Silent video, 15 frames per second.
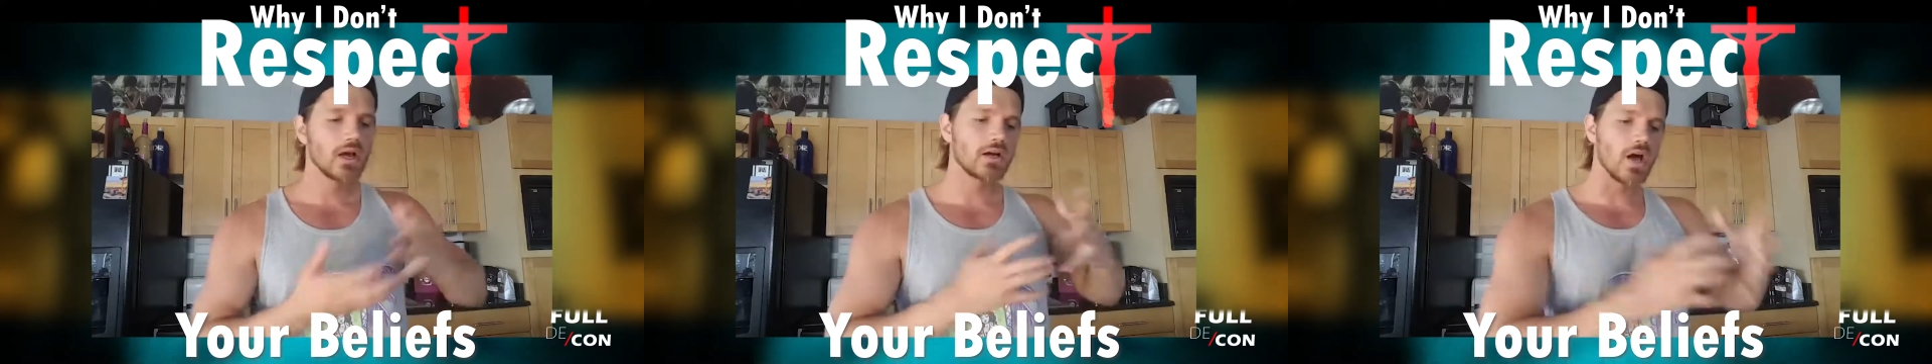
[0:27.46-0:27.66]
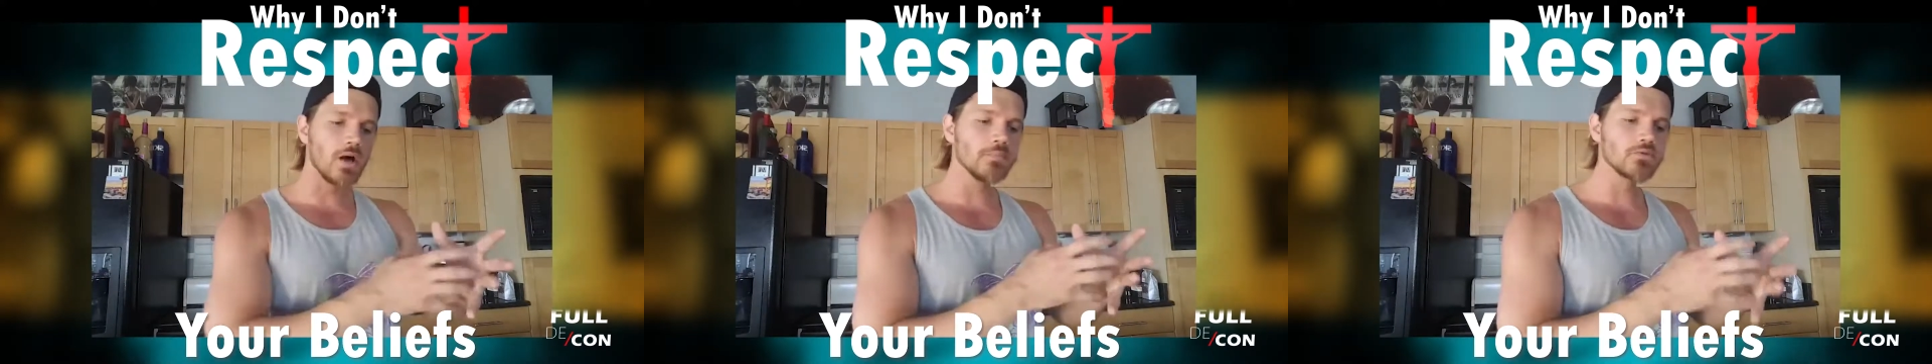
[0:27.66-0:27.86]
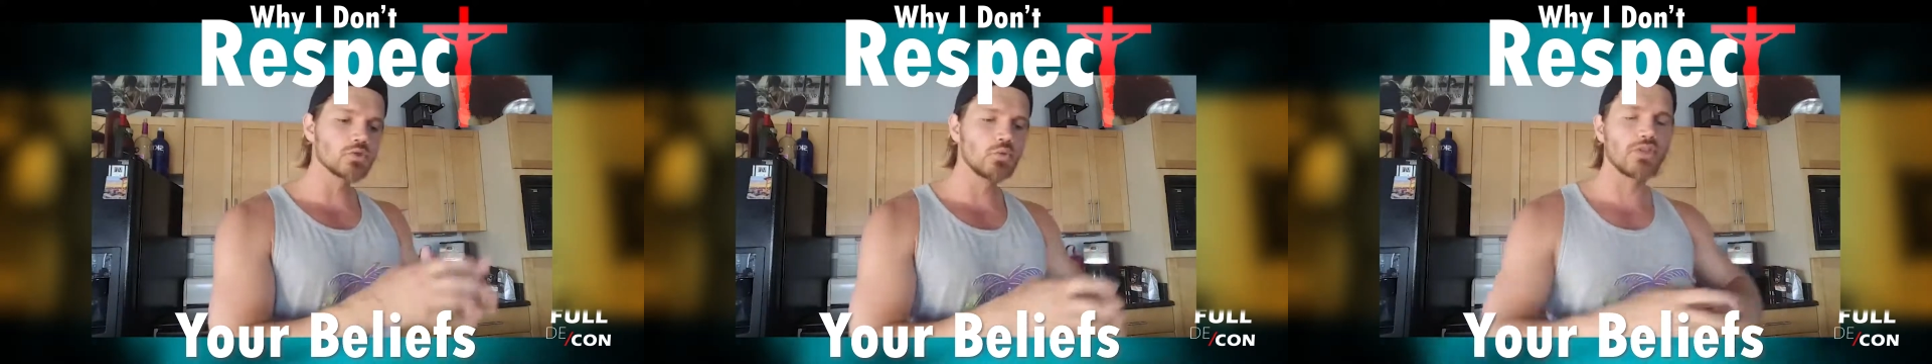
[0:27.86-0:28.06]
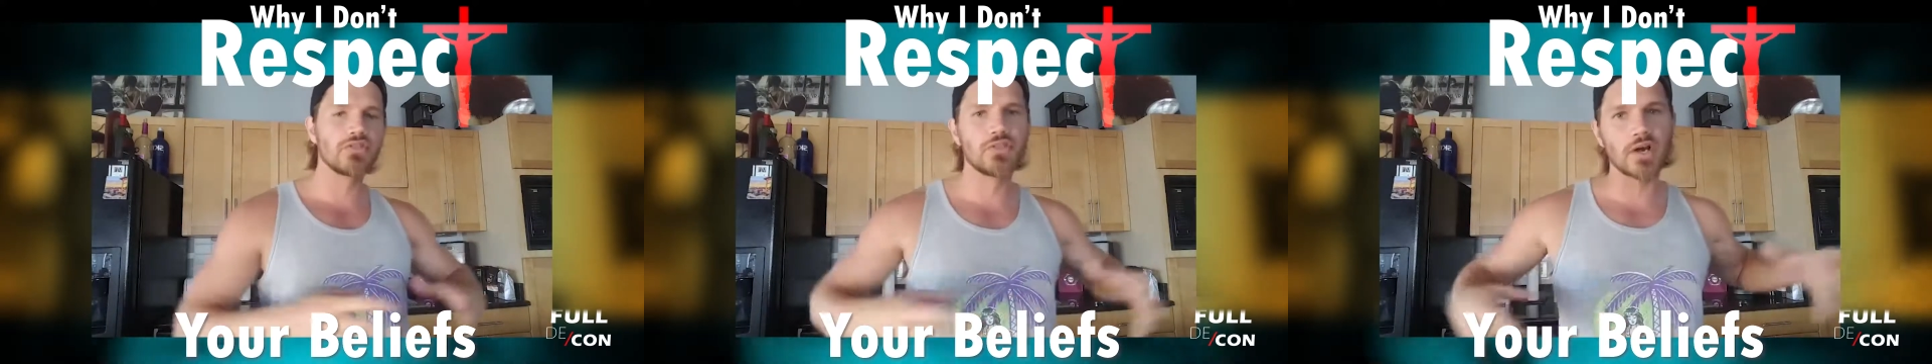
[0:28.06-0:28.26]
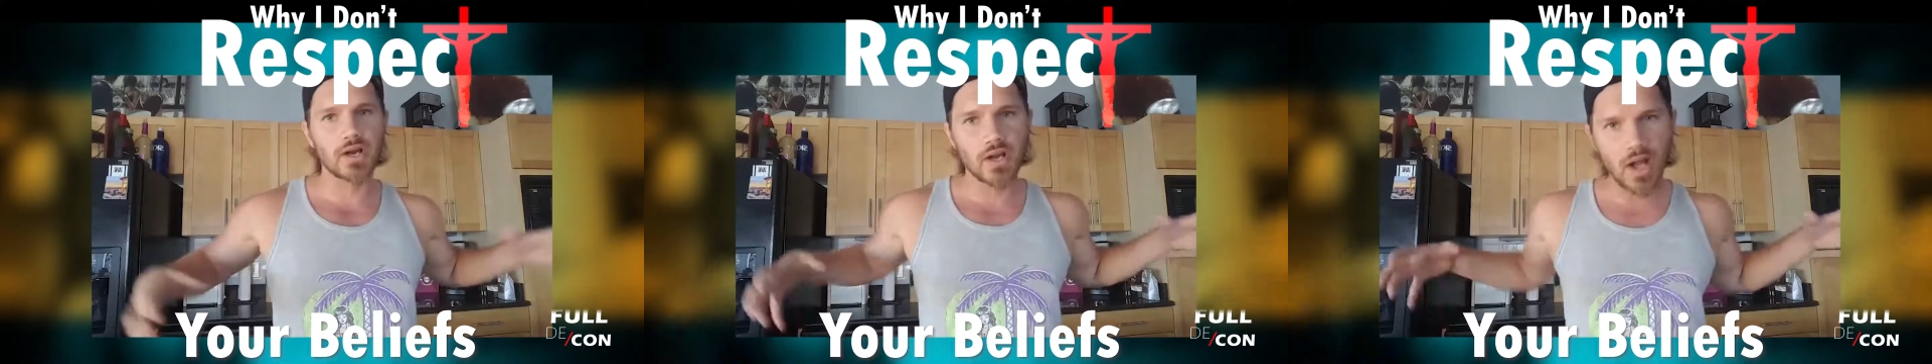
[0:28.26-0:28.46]
comes
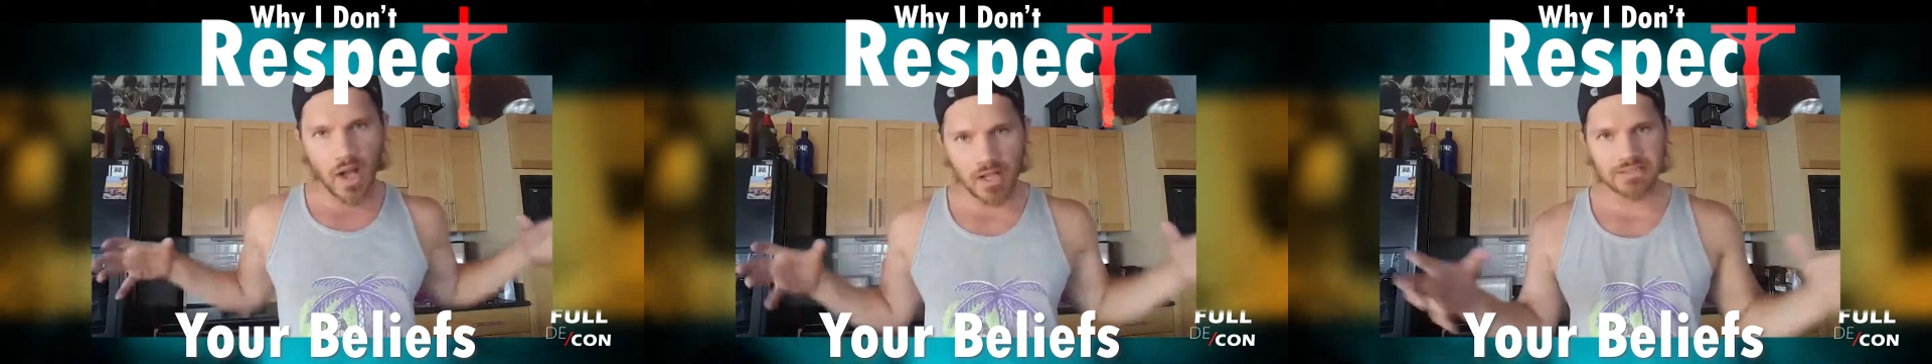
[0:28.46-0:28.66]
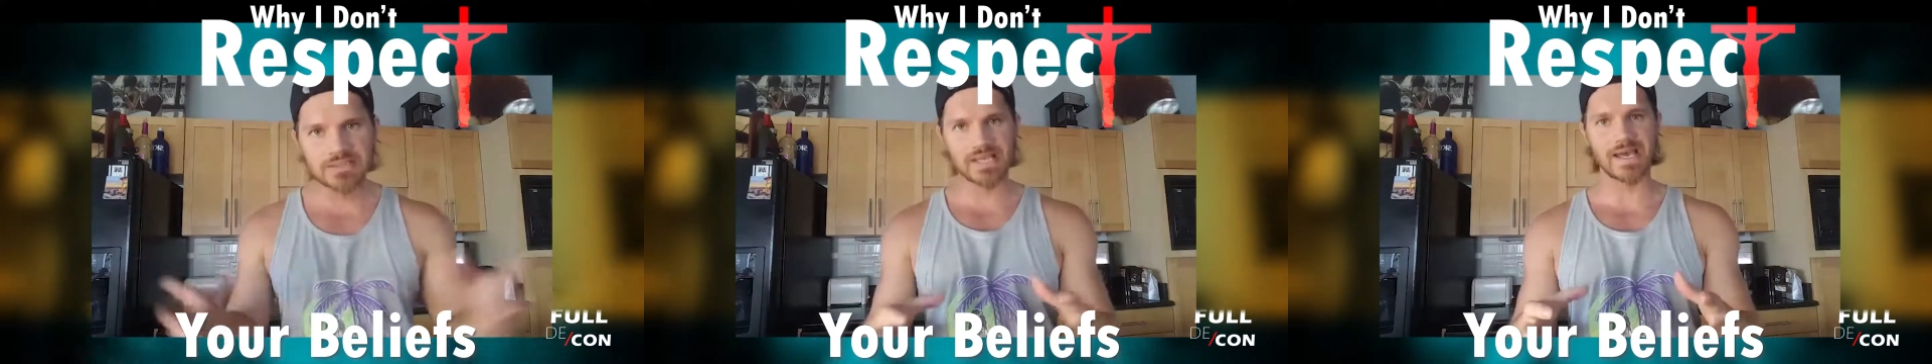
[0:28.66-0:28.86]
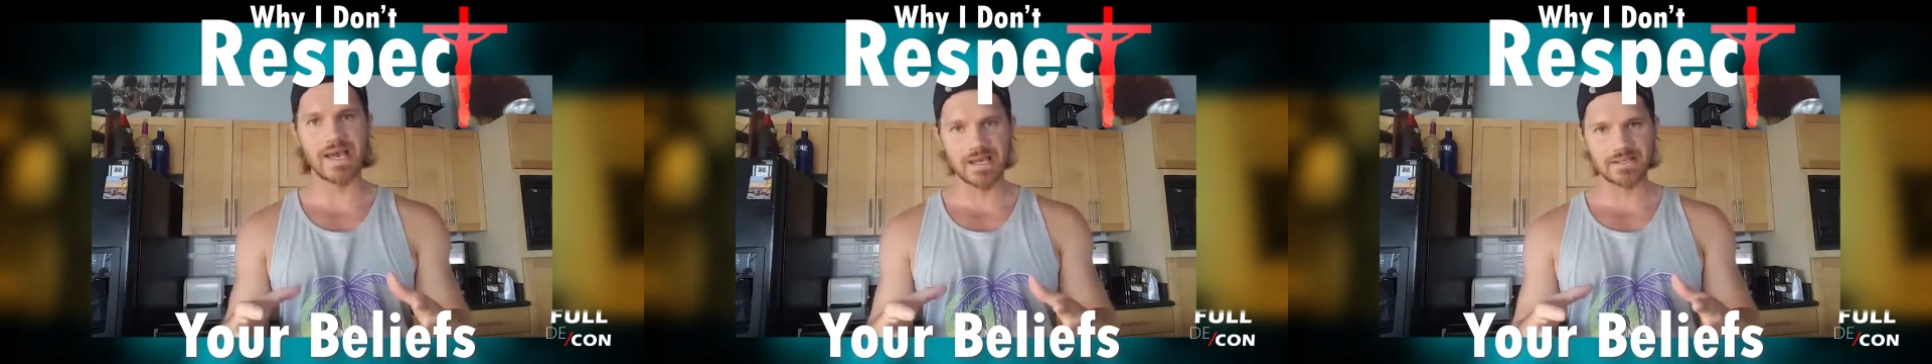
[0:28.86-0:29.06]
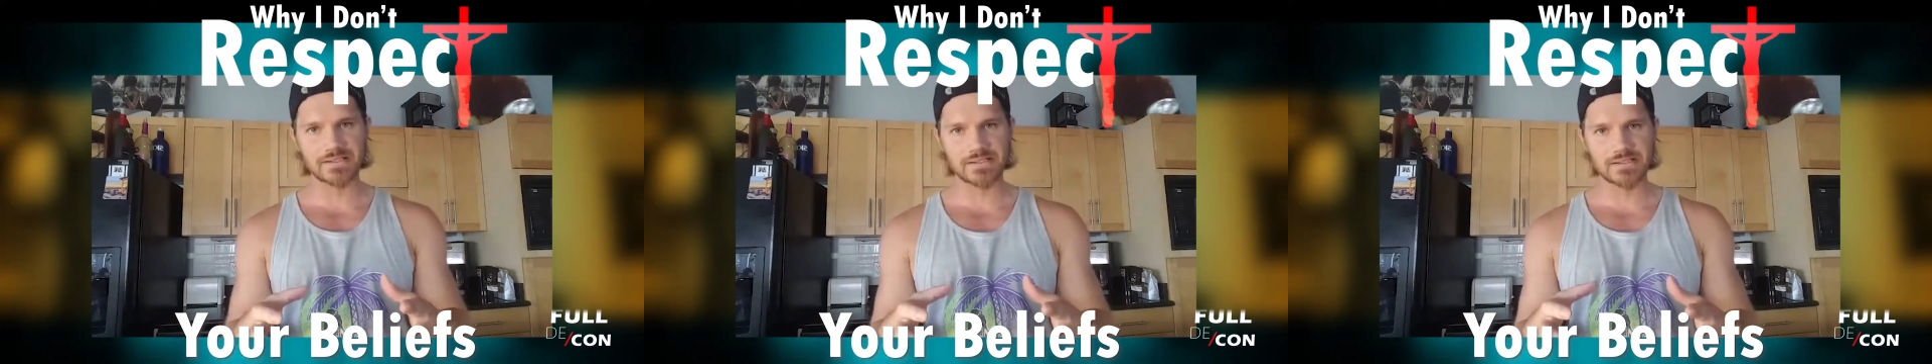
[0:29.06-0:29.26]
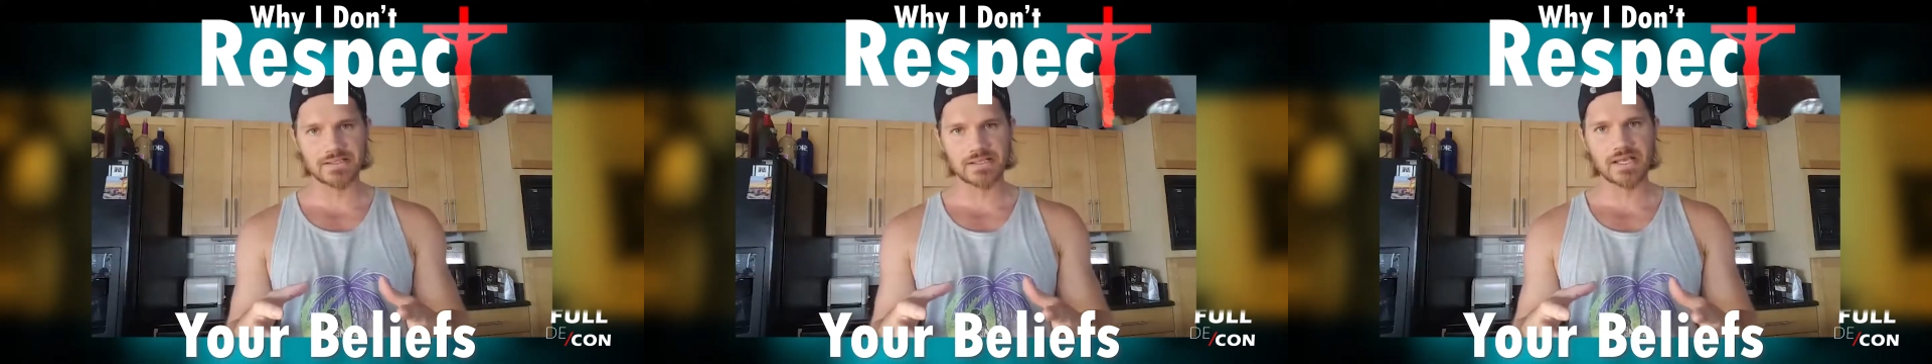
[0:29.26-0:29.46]
with the
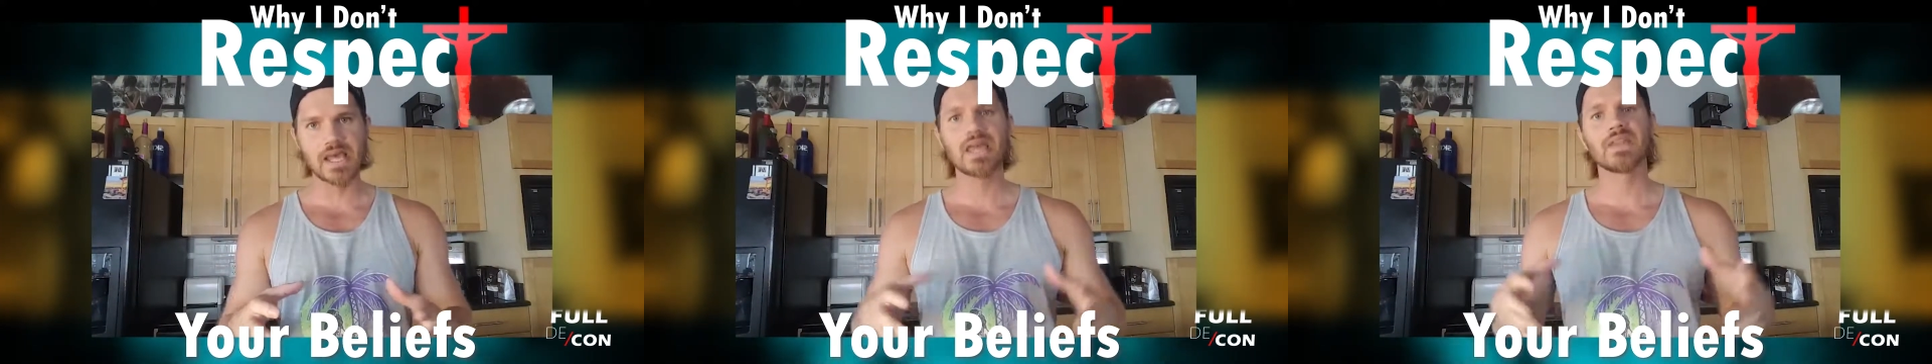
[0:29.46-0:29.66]
context